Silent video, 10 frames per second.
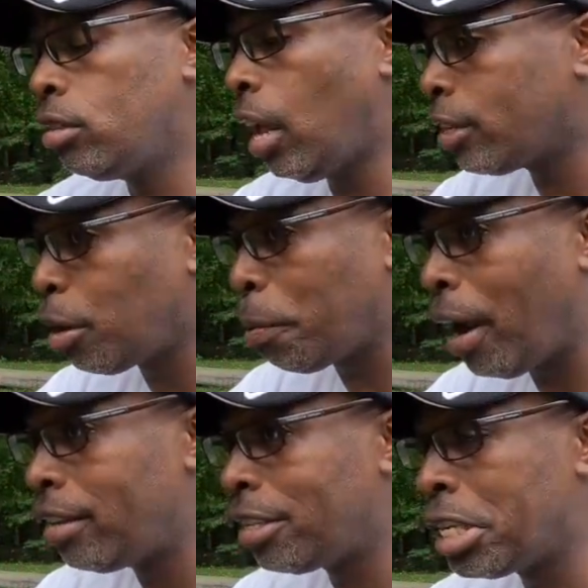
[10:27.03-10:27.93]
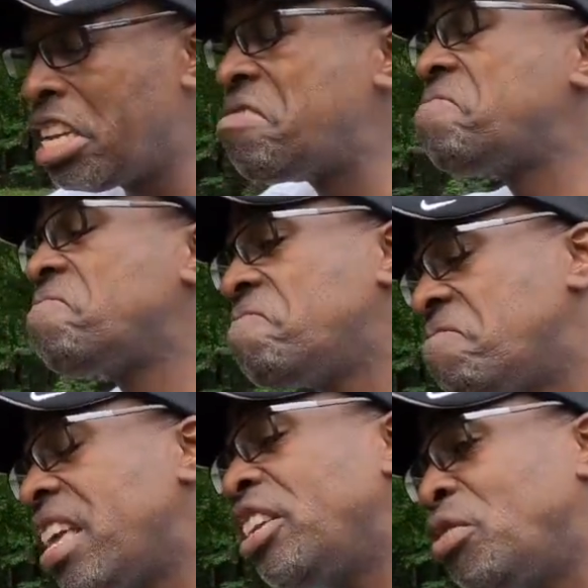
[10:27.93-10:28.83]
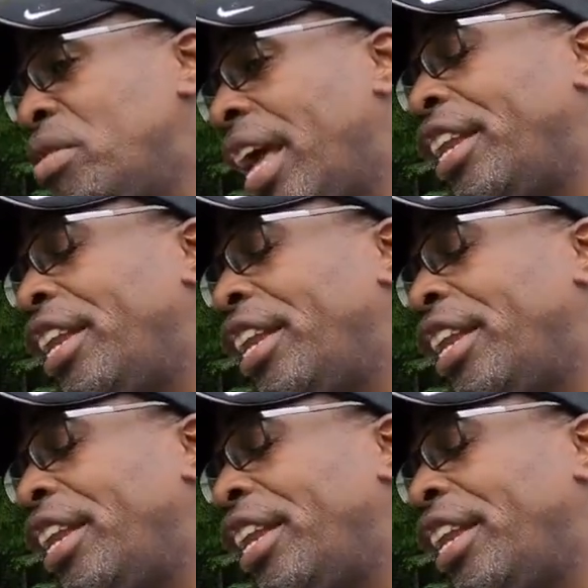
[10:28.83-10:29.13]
Not surprisingly, they do